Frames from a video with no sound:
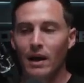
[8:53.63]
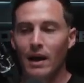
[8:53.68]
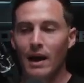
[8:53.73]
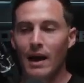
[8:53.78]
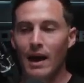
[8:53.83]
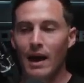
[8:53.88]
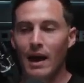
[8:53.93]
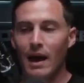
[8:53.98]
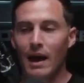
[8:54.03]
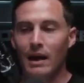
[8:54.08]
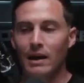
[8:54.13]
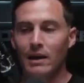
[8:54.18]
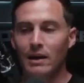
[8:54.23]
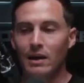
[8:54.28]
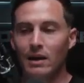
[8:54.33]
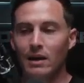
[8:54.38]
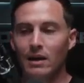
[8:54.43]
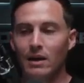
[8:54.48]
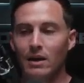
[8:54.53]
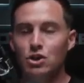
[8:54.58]

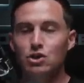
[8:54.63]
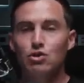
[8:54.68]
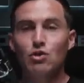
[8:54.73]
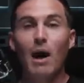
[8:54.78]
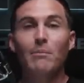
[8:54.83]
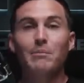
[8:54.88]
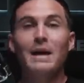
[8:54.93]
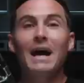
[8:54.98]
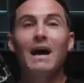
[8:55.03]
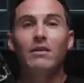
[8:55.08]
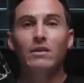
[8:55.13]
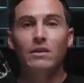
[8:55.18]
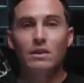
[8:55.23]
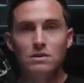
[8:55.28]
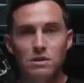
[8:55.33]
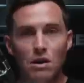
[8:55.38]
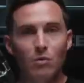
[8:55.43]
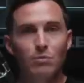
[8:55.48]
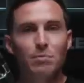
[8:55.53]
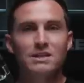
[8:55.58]
And drop down in
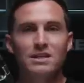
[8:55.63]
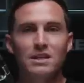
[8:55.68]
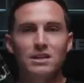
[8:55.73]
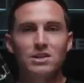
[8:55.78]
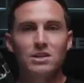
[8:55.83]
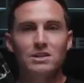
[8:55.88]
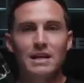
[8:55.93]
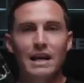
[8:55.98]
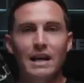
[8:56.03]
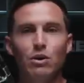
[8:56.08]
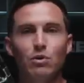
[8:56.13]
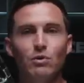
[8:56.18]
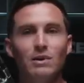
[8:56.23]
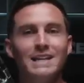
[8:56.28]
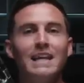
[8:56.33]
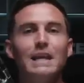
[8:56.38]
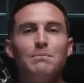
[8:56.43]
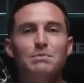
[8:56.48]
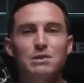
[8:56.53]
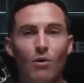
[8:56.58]
those low positions. I could do a
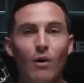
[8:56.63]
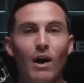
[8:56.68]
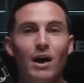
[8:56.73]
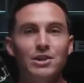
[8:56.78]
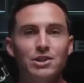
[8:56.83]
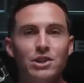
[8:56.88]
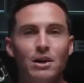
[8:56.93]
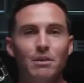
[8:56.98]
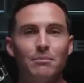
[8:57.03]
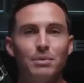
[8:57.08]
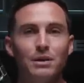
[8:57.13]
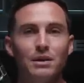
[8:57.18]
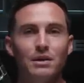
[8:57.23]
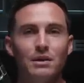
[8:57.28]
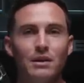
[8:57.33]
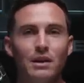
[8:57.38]
deep squat jump.